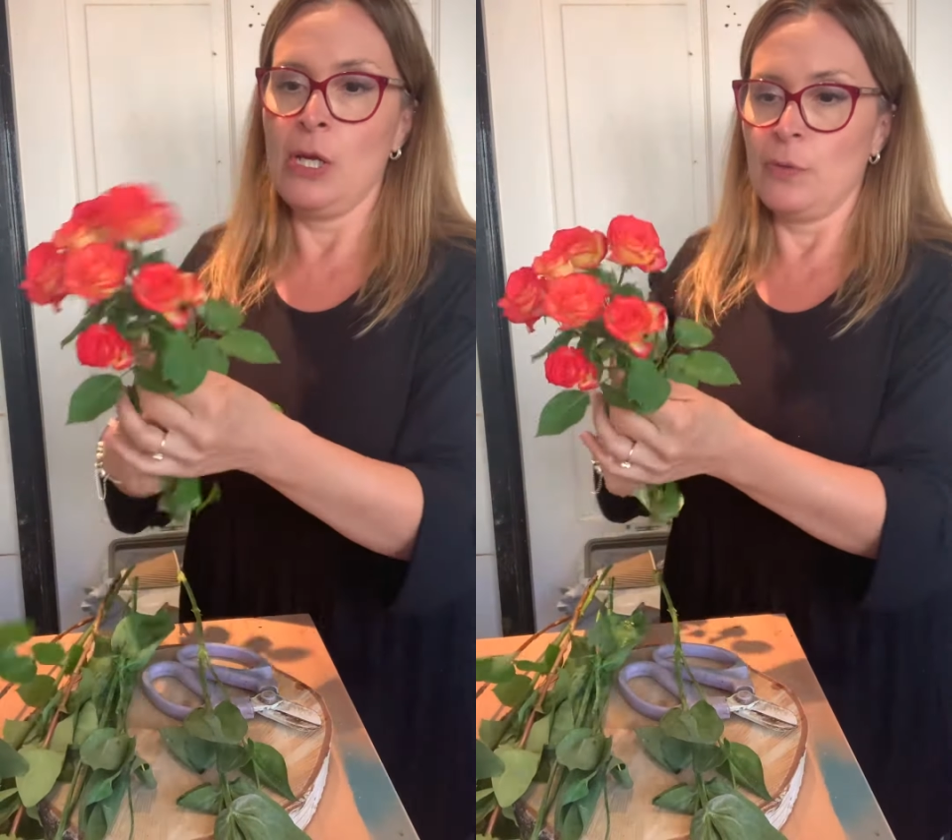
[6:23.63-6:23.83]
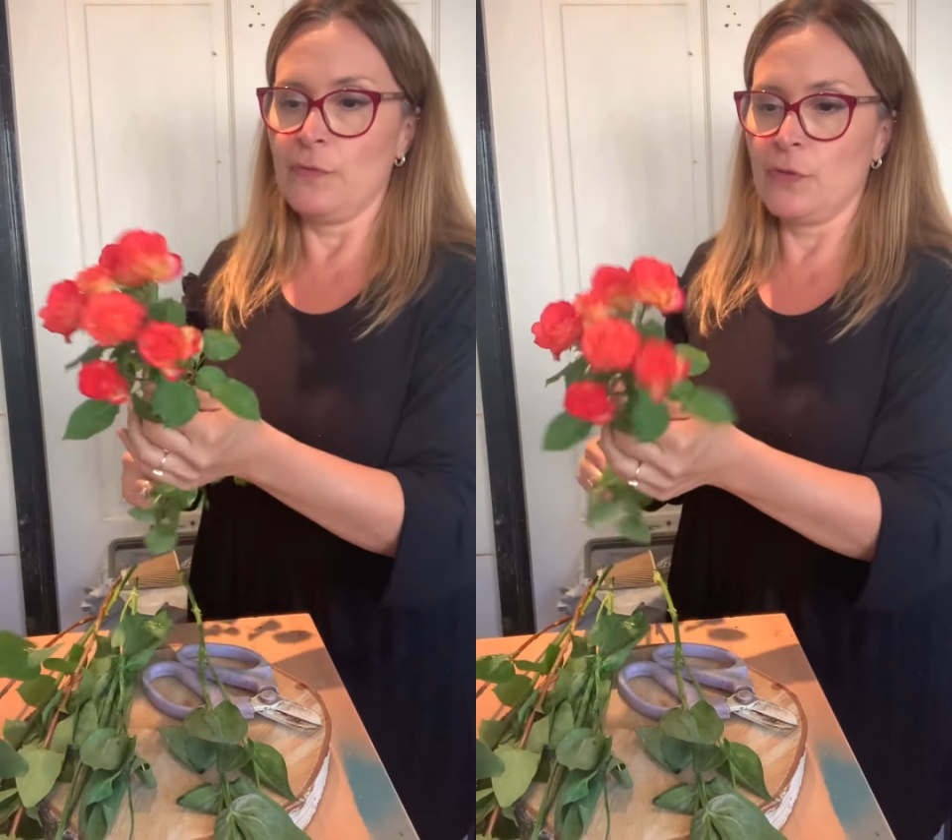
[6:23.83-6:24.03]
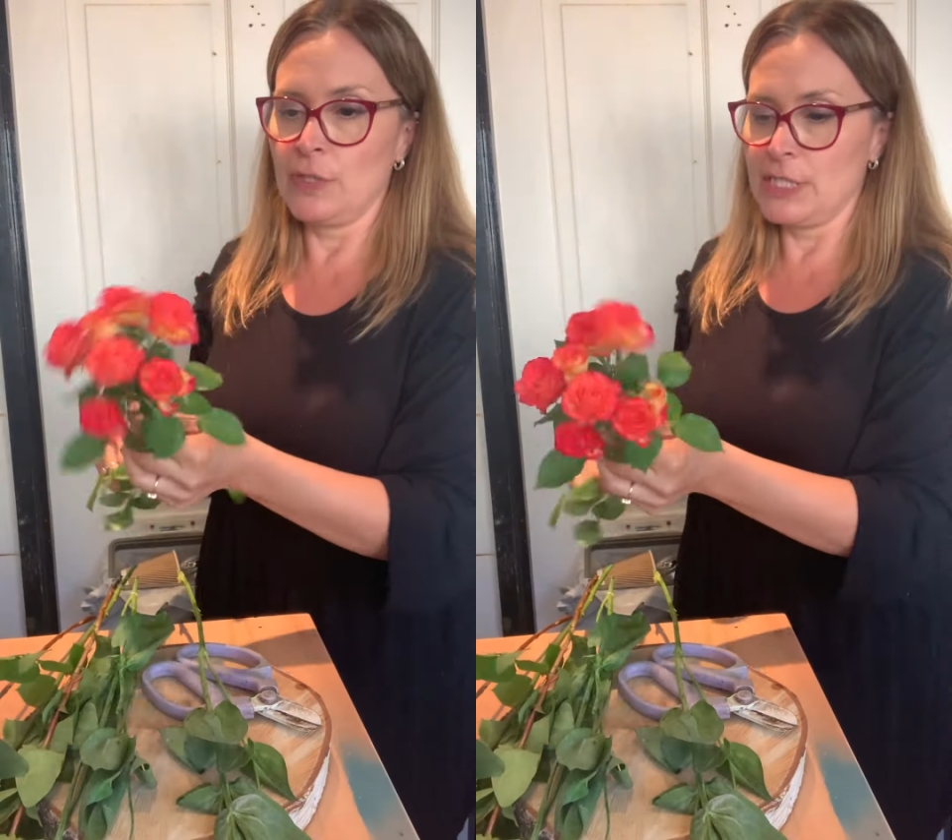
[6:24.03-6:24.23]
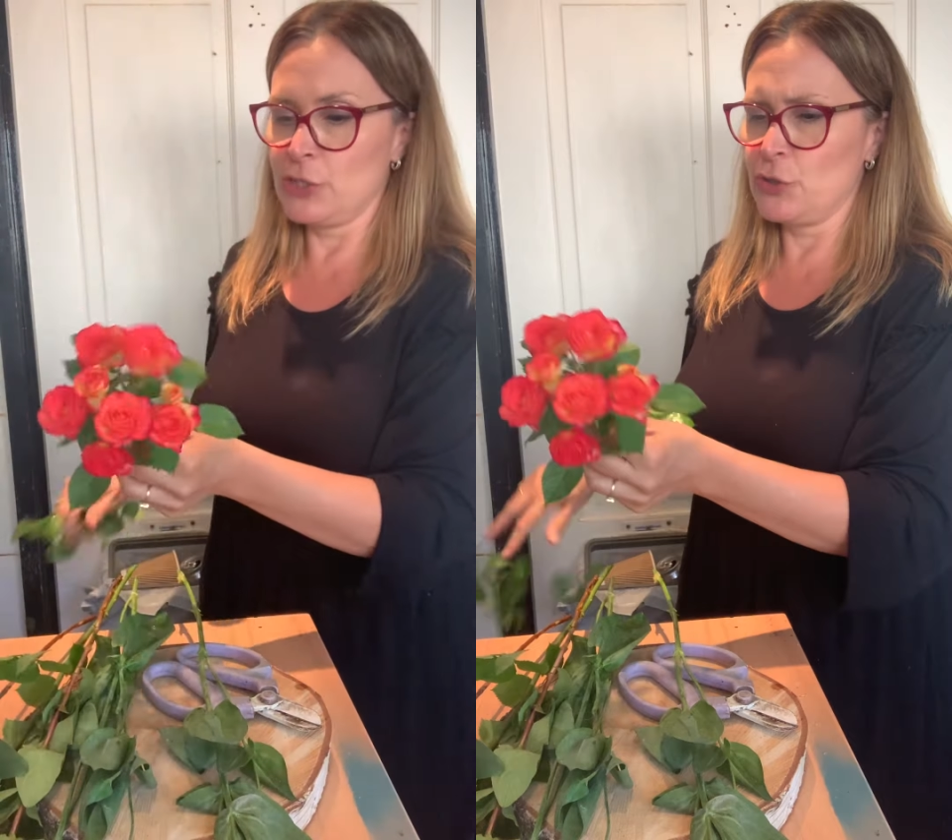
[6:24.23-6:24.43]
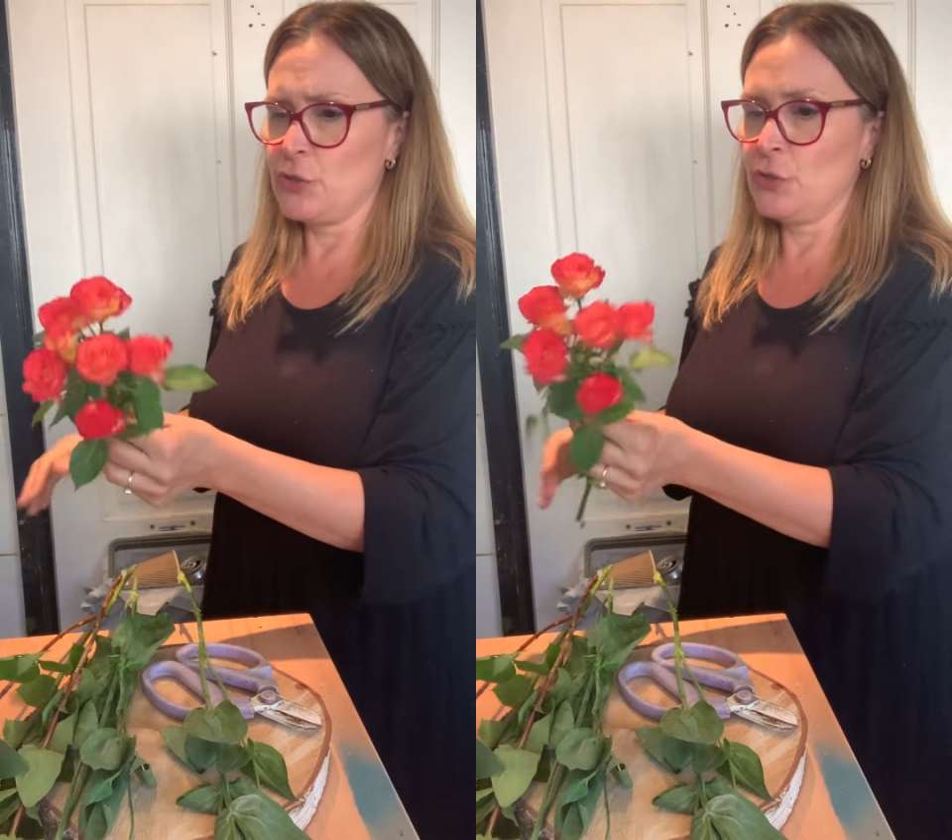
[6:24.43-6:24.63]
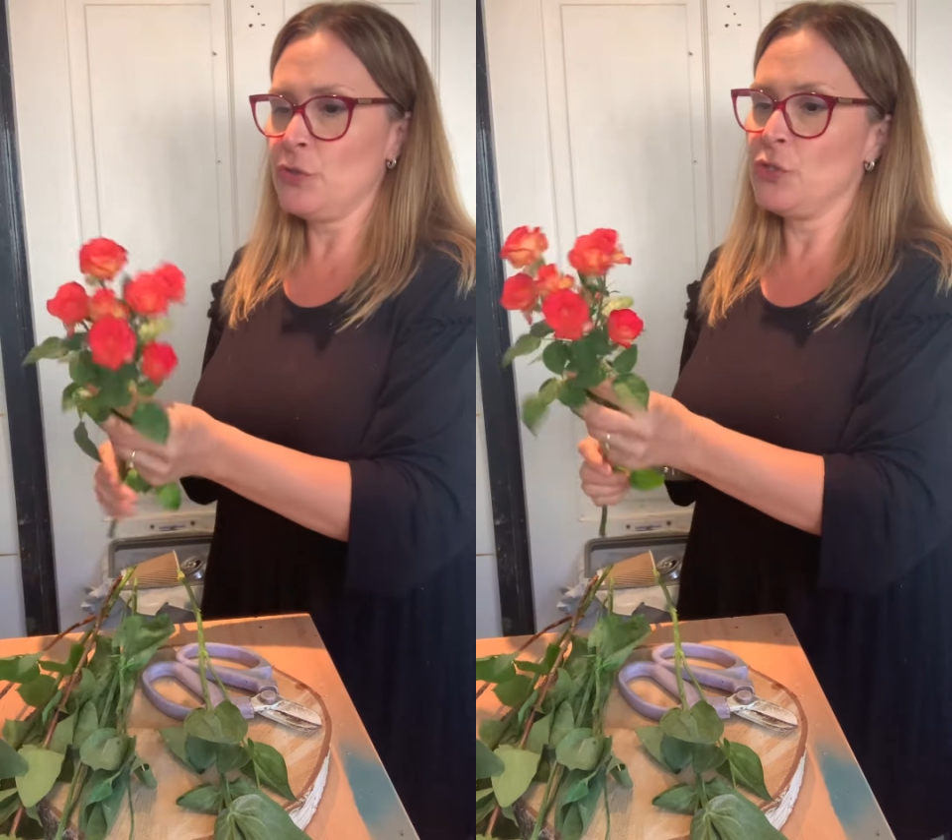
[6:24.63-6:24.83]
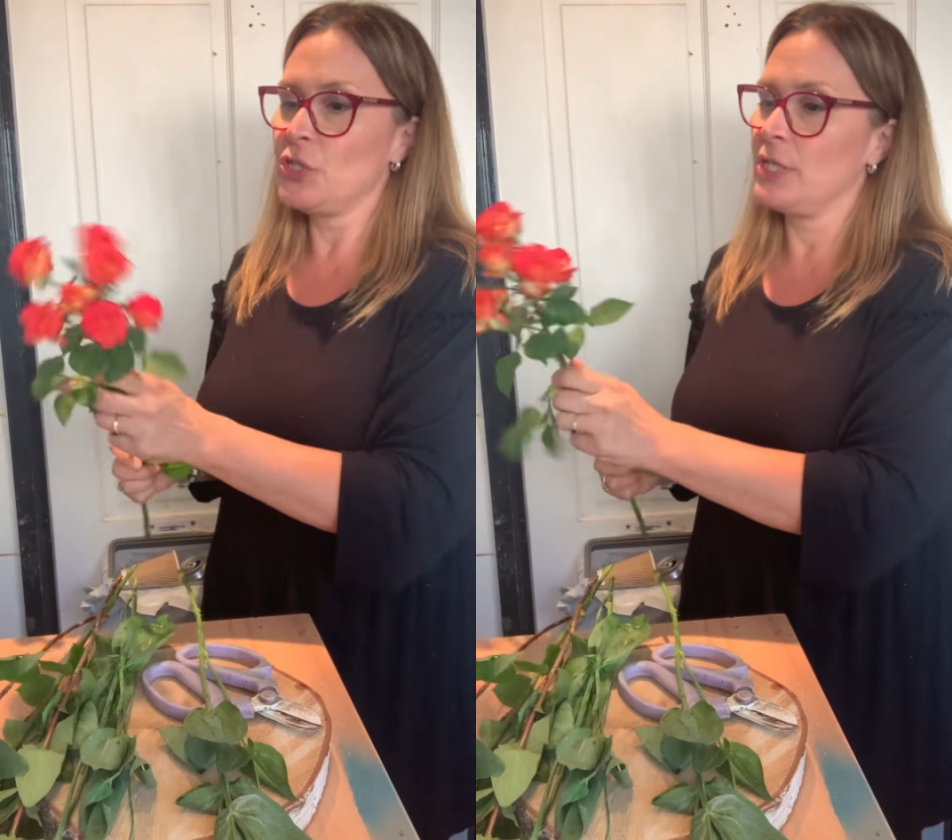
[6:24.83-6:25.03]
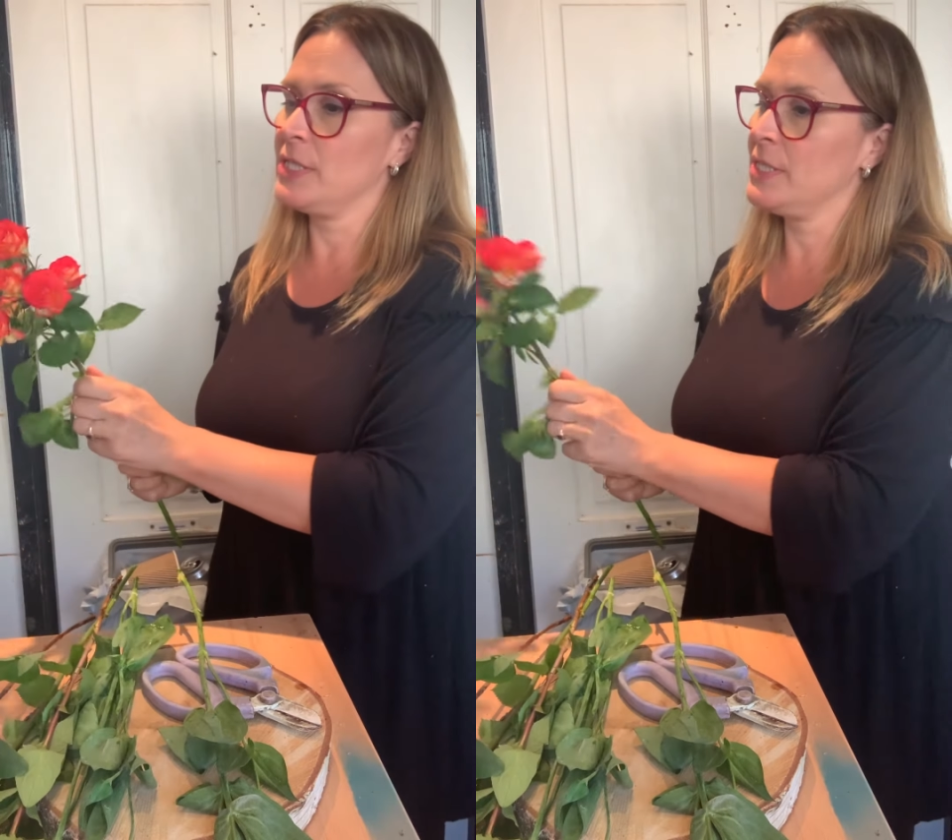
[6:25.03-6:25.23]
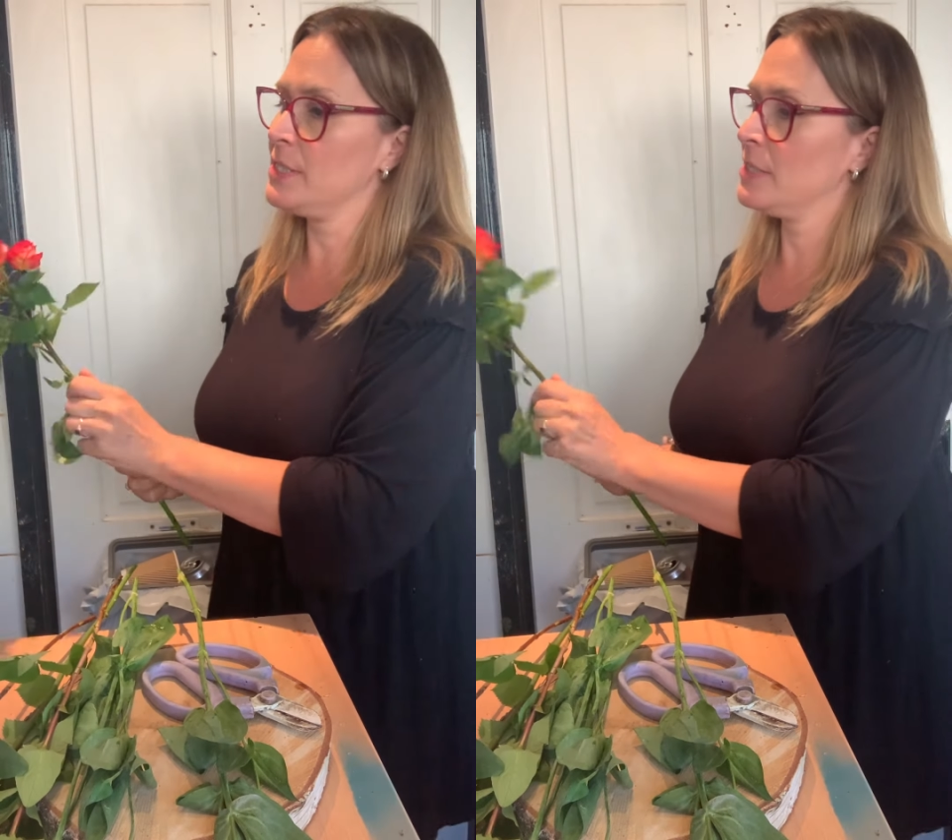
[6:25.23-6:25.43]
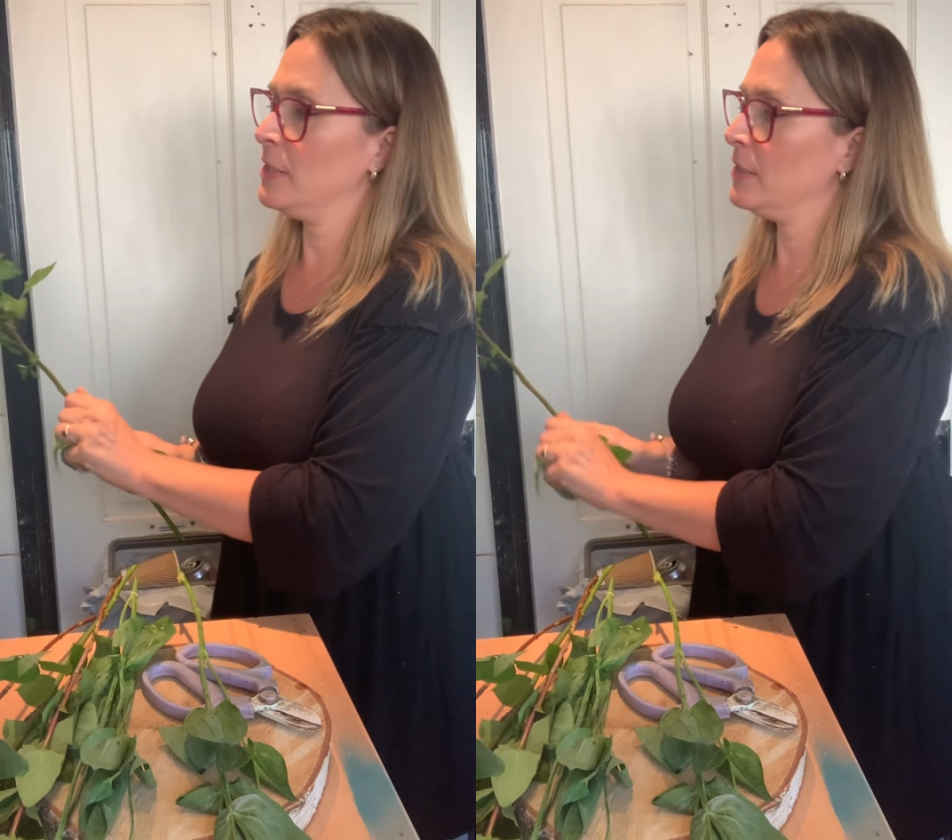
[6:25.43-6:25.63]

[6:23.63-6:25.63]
We've got these gorgeous